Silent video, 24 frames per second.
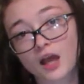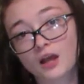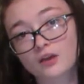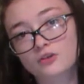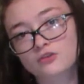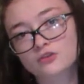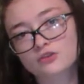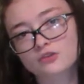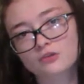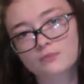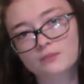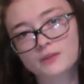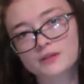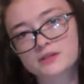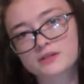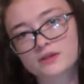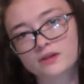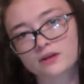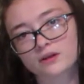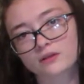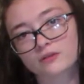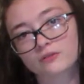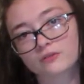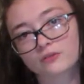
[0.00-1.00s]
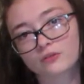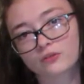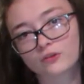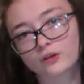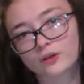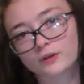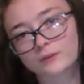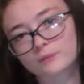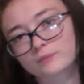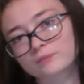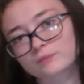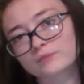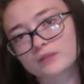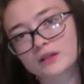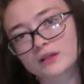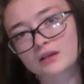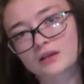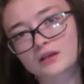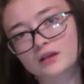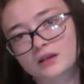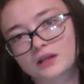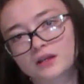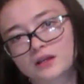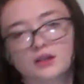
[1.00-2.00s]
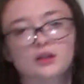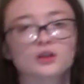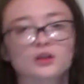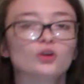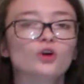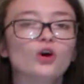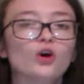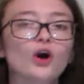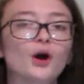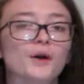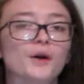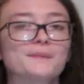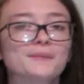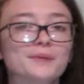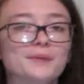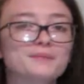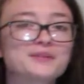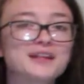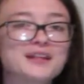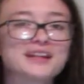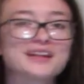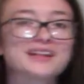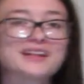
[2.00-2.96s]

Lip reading: I just threw biscuit on the floor. Cool, I'm gonna